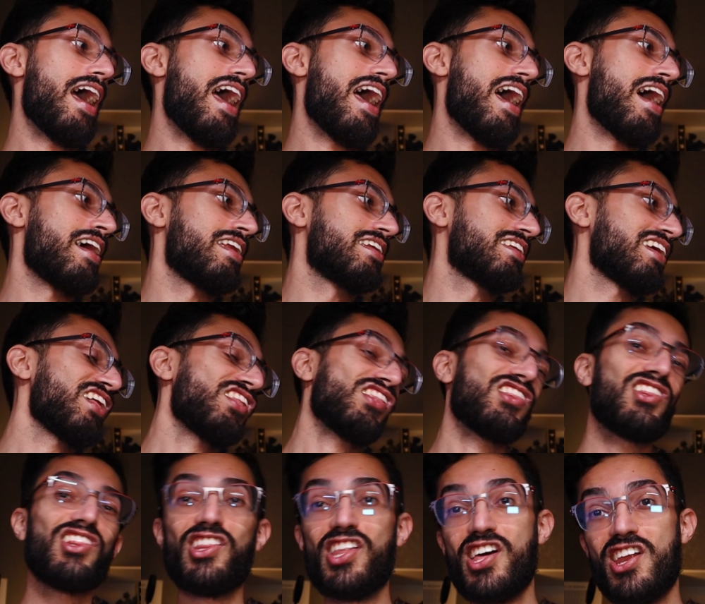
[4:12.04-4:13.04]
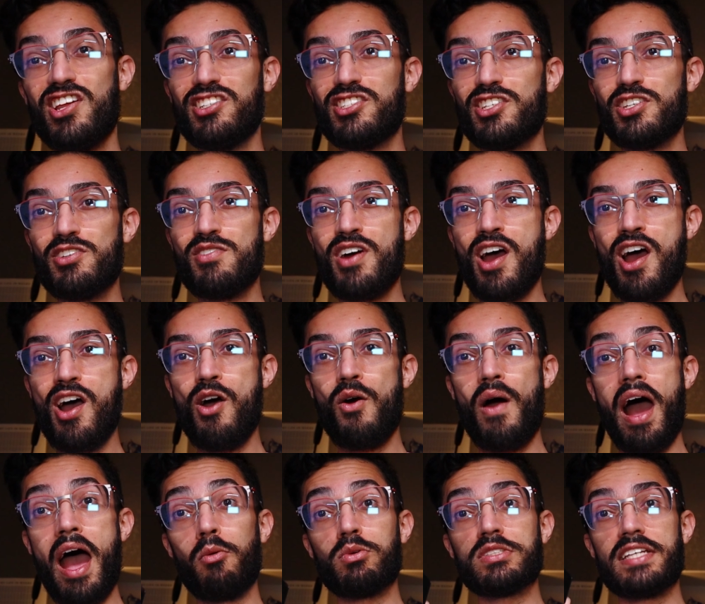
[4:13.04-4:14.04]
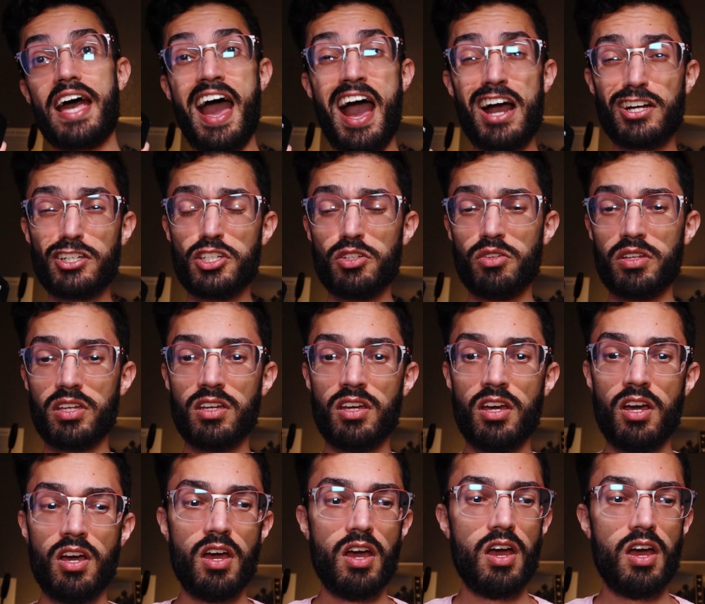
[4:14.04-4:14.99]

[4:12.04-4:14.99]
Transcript: And little do you know, I was actually...